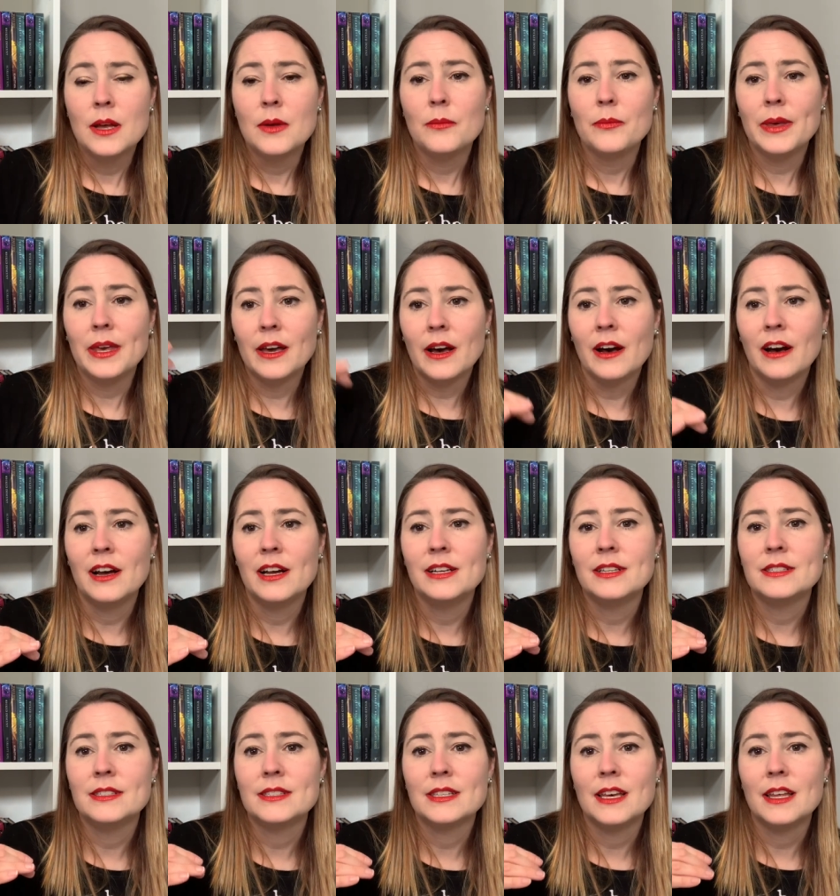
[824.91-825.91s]

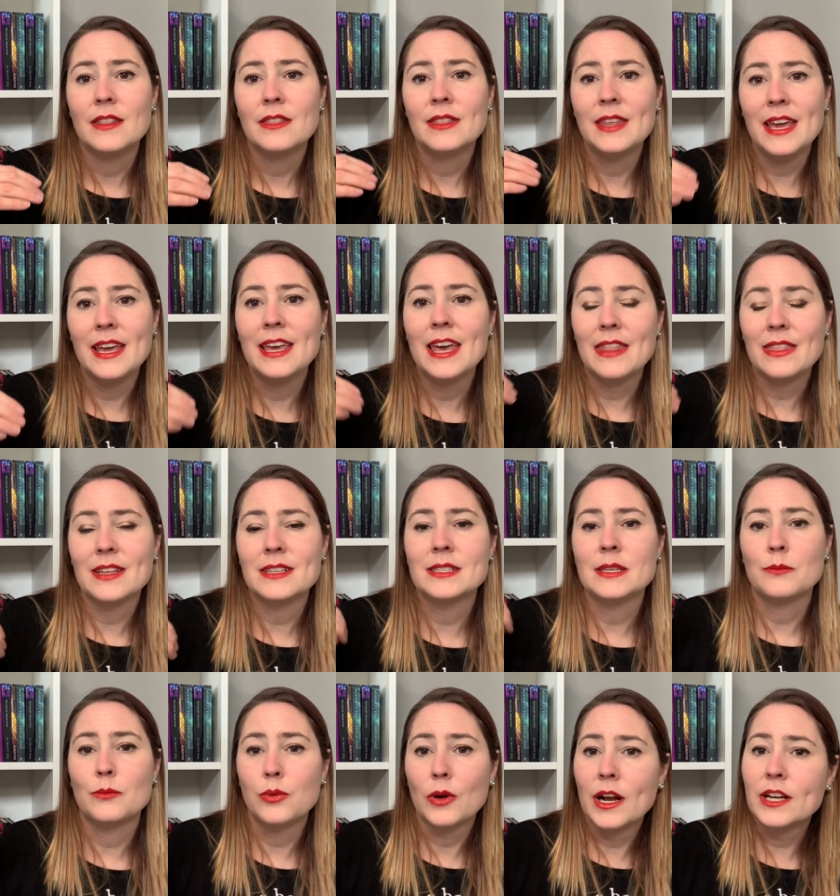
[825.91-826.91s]
because they get this
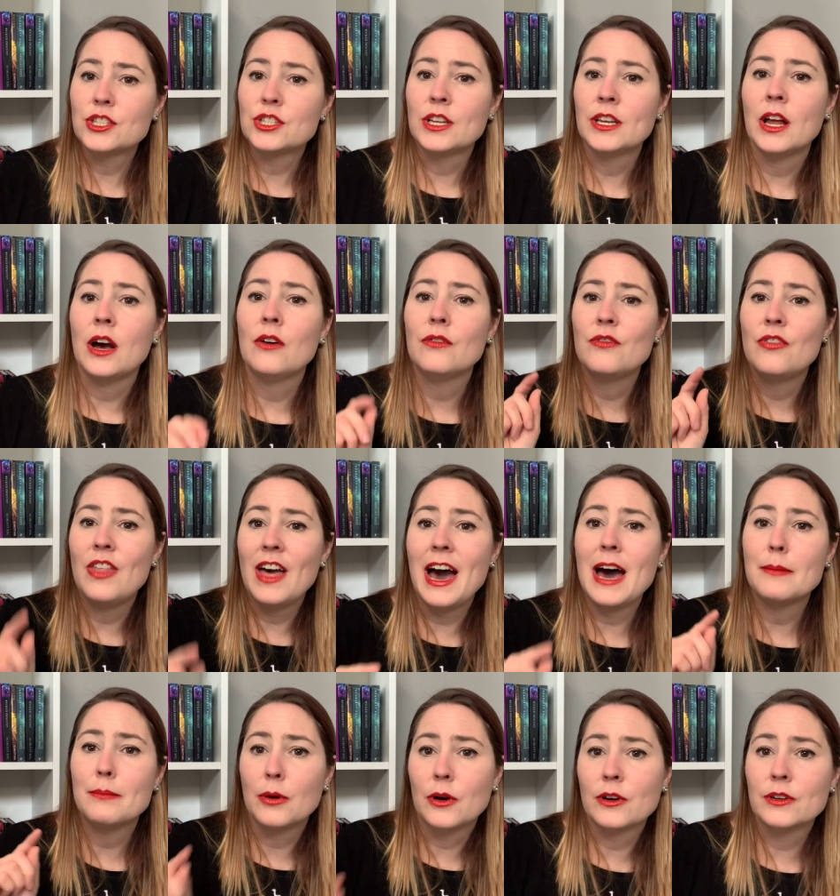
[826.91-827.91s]
impression of
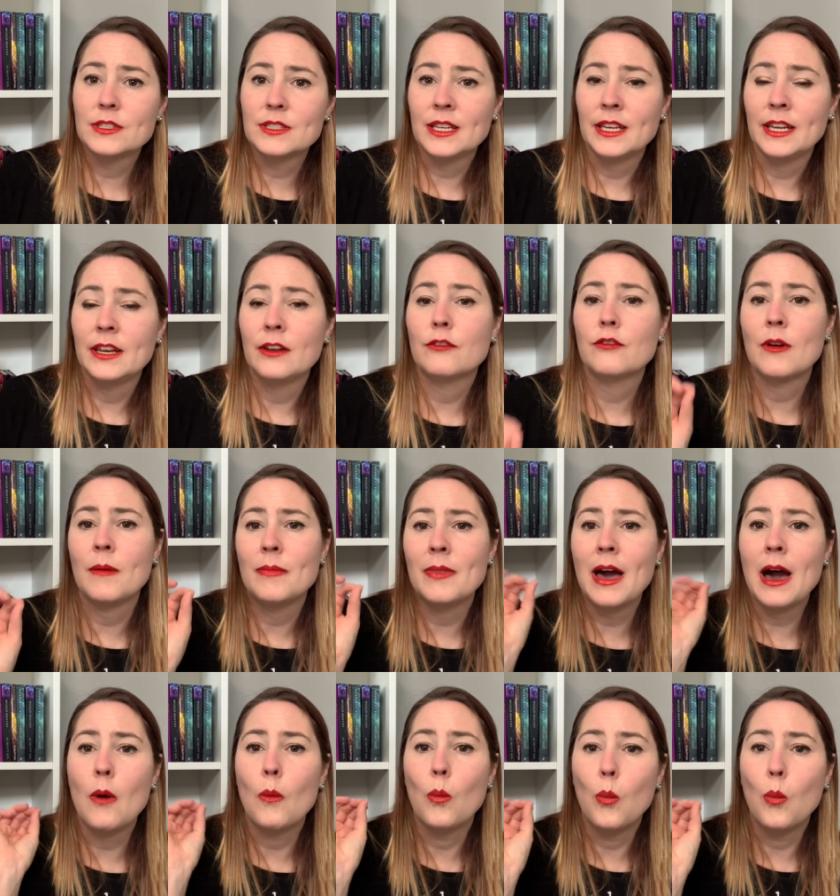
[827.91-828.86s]
that person from that